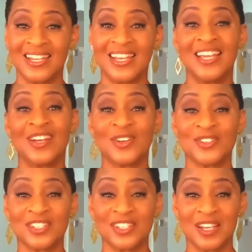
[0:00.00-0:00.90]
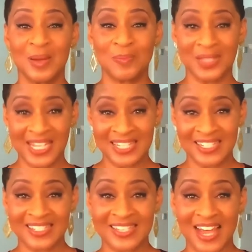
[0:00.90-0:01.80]
here's
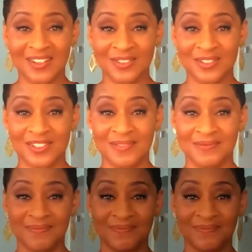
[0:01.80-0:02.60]
Blazing Saddles.